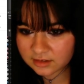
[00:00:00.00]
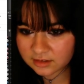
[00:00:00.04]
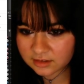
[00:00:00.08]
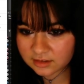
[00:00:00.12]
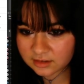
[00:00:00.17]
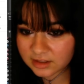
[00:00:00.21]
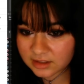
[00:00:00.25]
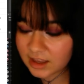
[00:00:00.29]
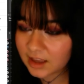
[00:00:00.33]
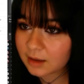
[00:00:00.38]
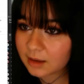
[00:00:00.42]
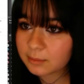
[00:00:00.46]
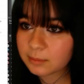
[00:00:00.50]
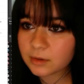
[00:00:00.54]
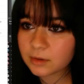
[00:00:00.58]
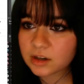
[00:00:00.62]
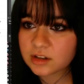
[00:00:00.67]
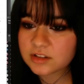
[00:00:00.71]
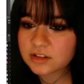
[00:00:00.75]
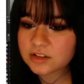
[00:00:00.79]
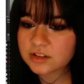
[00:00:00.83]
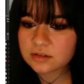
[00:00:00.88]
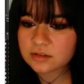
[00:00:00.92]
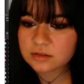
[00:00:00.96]
Yeah, Mark
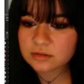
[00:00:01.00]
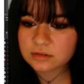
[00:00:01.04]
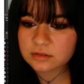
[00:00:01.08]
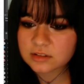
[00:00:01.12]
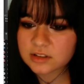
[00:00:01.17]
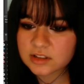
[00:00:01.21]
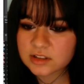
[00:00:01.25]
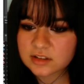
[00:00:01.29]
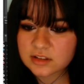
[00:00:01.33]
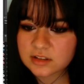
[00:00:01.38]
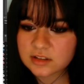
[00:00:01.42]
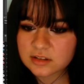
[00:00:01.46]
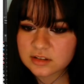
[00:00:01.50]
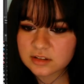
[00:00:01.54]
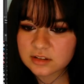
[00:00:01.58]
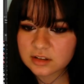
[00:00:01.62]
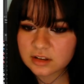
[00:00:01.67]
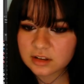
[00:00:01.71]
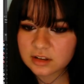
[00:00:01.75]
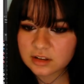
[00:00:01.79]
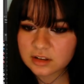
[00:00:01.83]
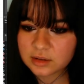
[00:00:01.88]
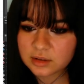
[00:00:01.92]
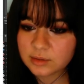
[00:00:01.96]
2. This is,
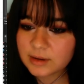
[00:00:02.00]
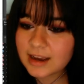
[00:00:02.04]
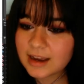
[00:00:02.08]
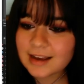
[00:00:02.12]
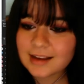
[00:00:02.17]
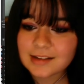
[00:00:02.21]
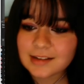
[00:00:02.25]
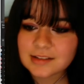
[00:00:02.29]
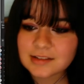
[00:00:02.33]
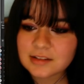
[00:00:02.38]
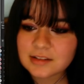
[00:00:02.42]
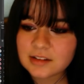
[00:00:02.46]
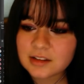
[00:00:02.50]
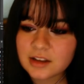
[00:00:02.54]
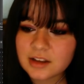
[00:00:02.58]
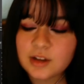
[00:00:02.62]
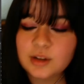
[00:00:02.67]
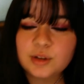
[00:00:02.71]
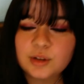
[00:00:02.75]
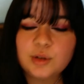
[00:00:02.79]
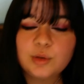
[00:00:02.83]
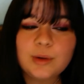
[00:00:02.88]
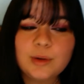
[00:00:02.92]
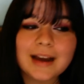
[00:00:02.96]
you guys
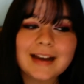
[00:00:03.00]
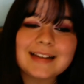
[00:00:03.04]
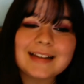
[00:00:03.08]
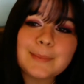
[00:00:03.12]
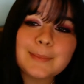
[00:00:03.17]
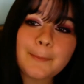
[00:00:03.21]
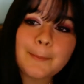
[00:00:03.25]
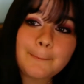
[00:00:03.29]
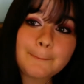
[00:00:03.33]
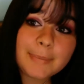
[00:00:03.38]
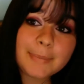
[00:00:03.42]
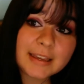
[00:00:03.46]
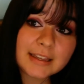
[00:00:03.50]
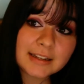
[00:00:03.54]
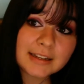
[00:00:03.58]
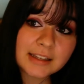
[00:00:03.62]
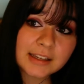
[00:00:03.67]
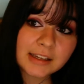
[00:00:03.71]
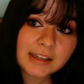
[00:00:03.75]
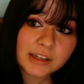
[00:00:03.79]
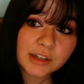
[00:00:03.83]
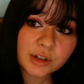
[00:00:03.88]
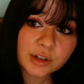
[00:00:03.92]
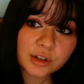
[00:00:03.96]
been
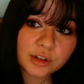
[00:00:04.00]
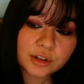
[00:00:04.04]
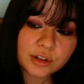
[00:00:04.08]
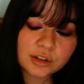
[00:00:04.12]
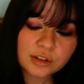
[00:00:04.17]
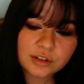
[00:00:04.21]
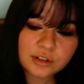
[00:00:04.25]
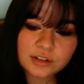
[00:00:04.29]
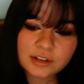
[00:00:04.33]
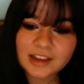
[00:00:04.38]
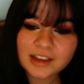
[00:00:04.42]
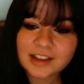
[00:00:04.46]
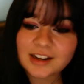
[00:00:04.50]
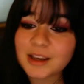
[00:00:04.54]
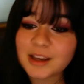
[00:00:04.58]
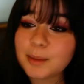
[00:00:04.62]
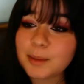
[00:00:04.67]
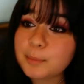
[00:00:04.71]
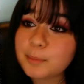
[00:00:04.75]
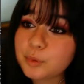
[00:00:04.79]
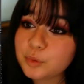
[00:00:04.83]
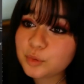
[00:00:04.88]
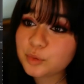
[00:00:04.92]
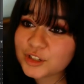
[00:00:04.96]
here, and I
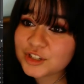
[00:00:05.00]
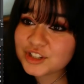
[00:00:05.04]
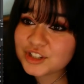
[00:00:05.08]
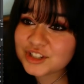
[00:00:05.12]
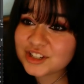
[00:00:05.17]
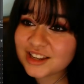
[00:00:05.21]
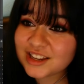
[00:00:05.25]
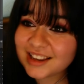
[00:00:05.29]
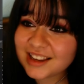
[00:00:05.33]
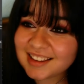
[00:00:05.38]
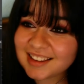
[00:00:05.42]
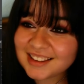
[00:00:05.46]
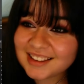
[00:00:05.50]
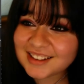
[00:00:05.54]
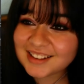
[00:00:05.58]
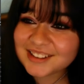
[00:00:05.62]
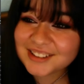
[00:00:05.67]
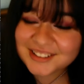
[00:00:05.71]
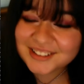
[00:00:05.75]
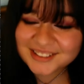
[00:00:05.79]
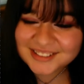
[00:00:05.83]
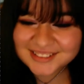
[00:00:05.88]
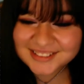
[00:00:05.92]
appreciate you.